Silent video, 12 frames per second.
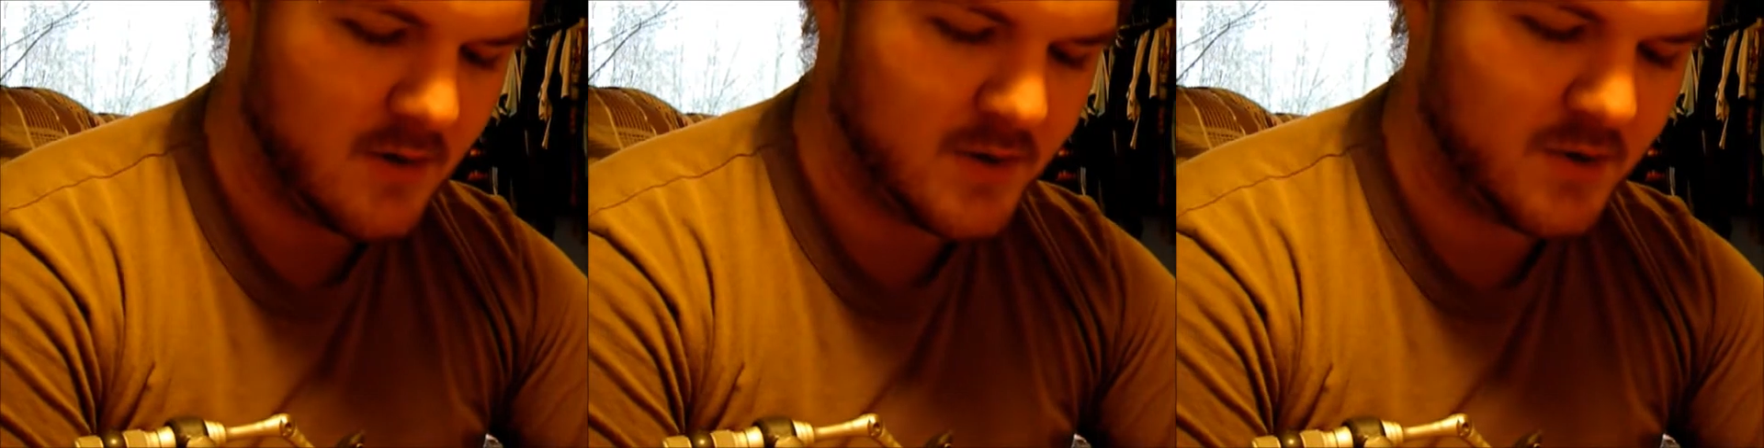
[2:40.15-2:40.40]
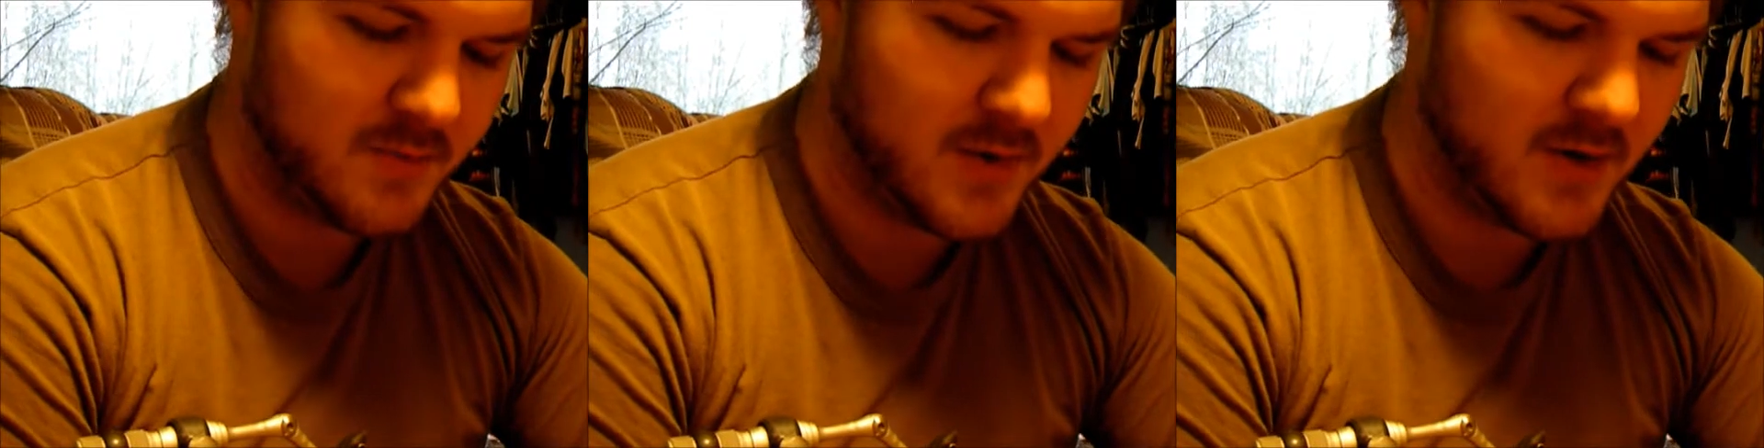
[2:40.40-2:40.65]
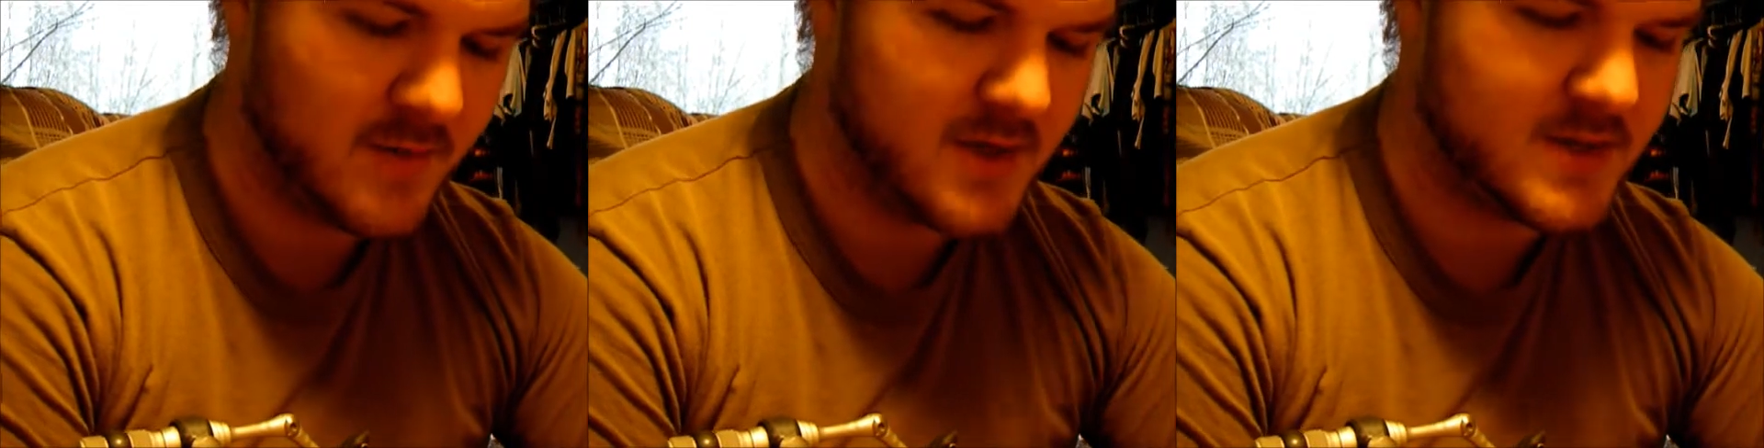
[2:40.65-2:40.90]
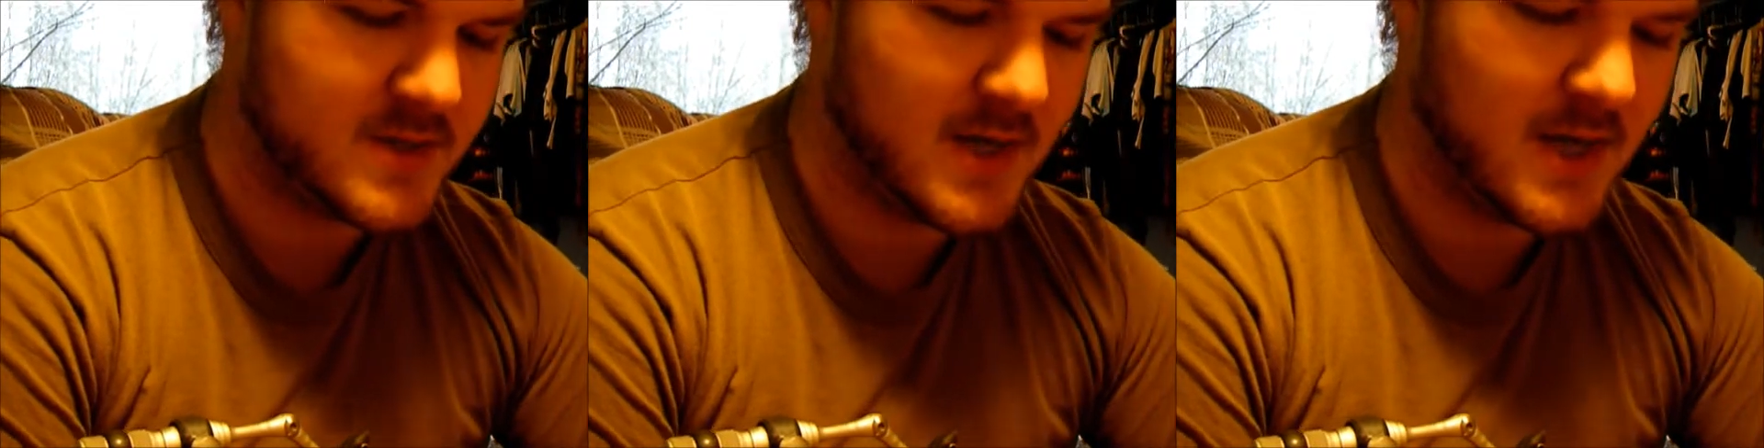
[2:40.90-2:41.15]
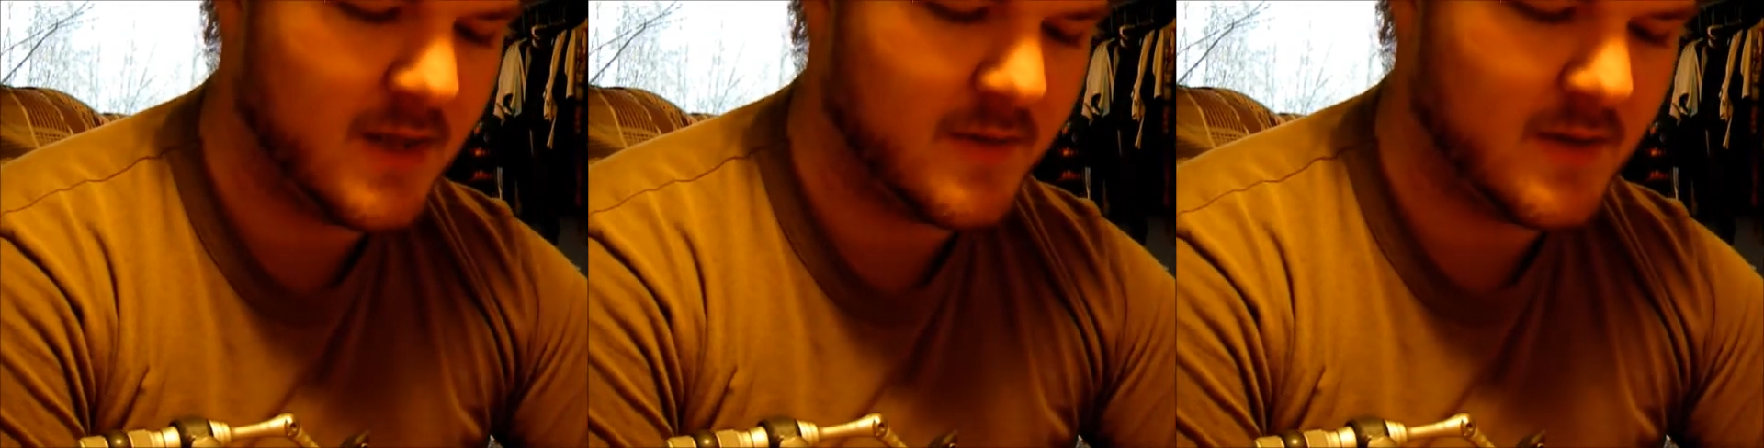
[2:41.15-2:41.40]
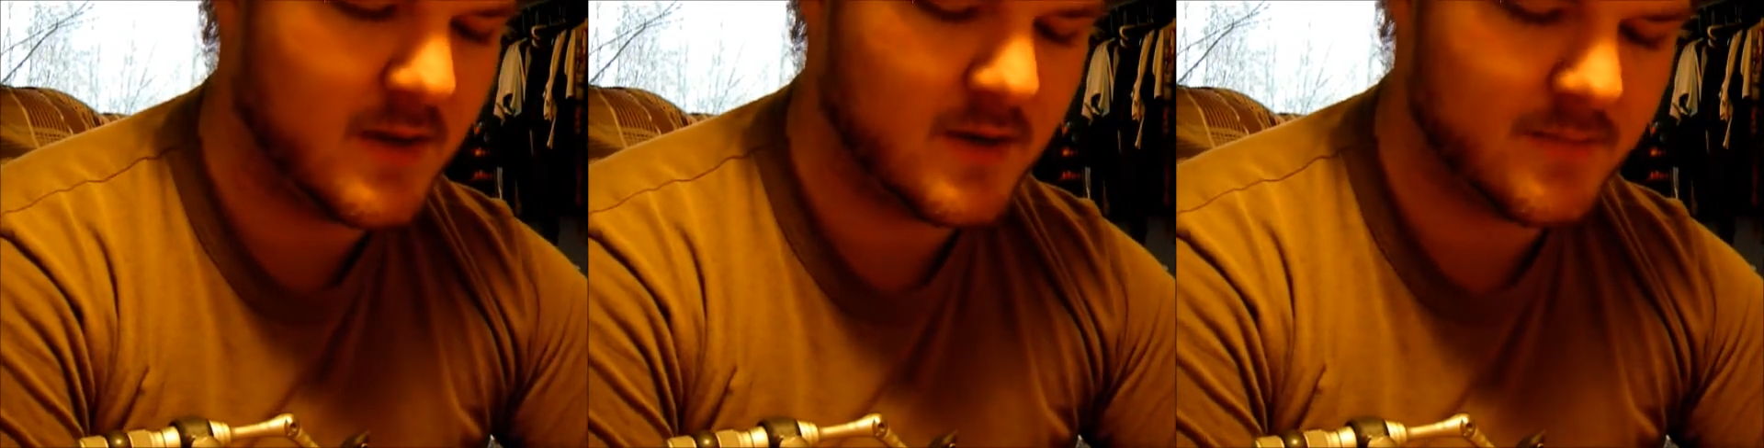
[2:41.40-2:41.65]
So pretty much
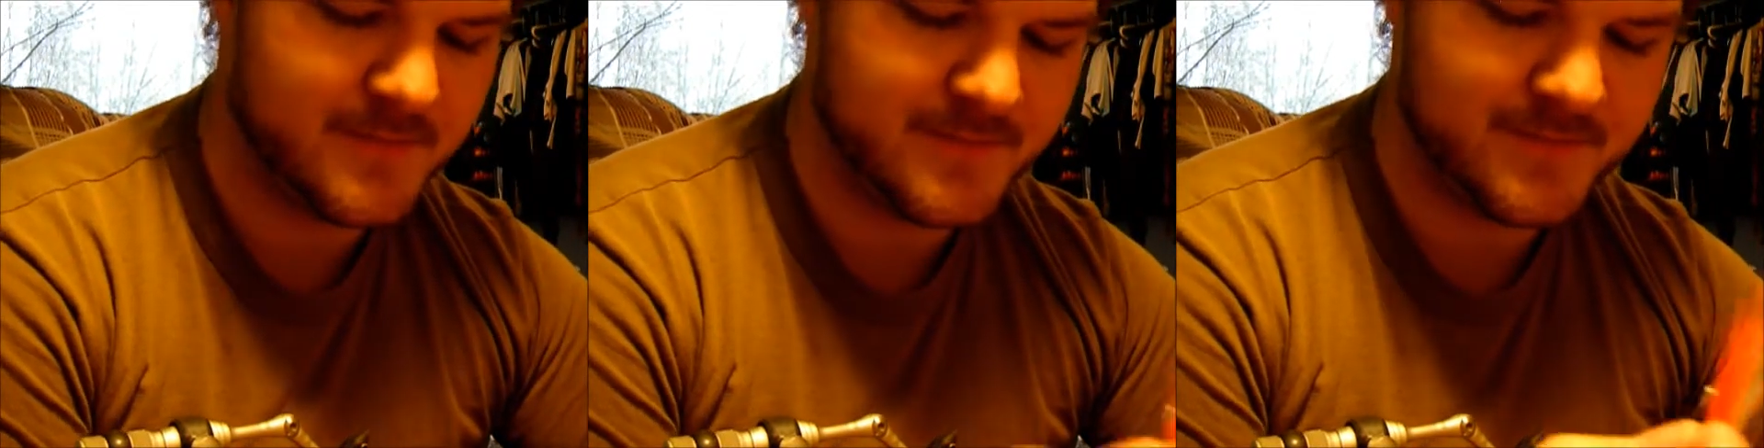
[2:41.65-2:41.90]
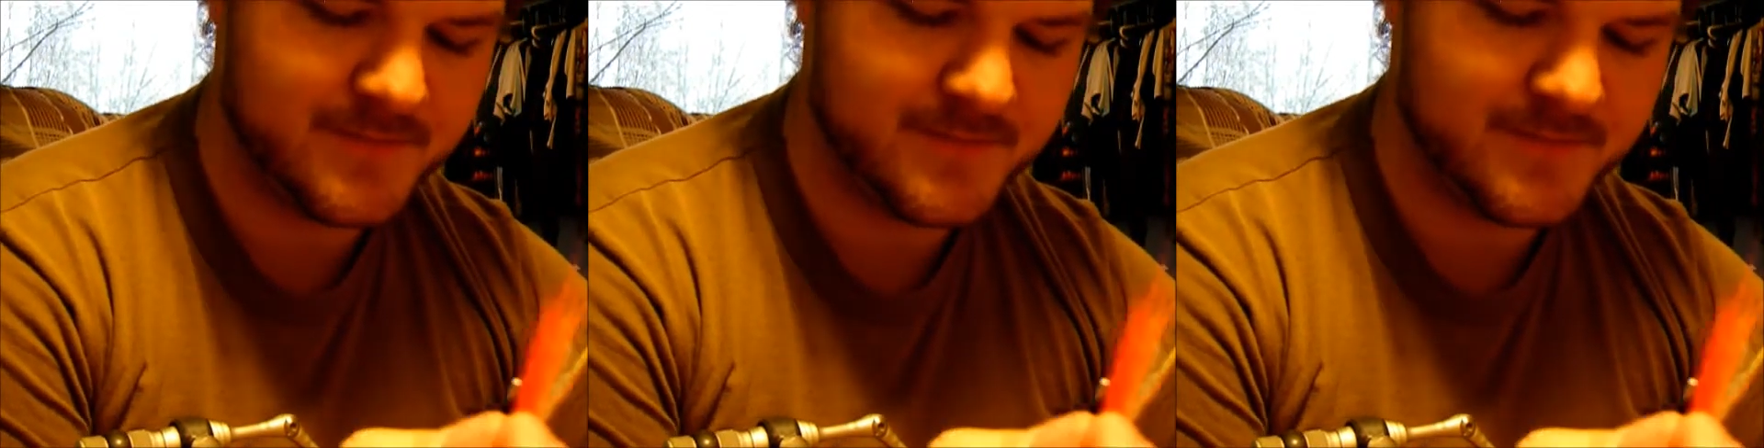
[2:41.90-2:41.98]
anything